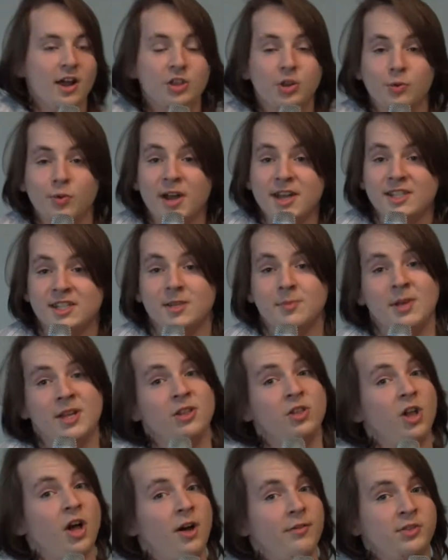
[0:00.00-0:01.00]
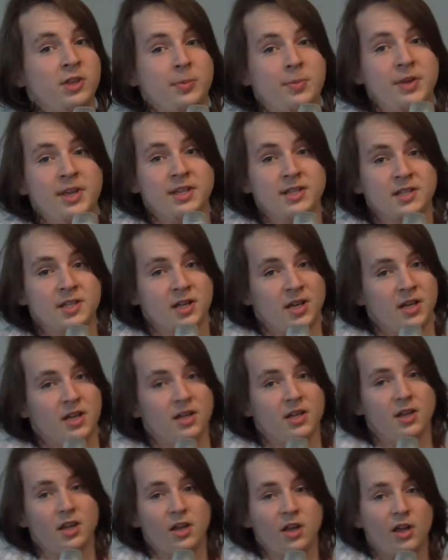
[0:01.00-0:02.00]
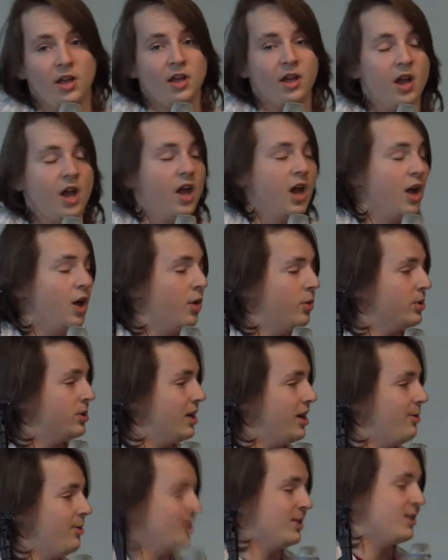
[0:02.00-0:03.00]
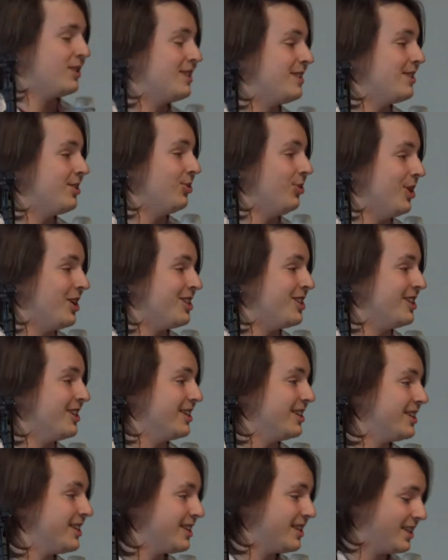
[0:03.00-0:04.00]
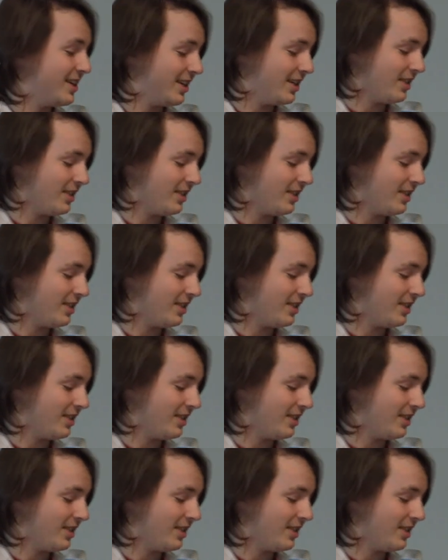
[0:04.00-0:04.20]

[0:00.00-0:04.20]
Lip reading: The rest of me loved the pizza. It was delicious.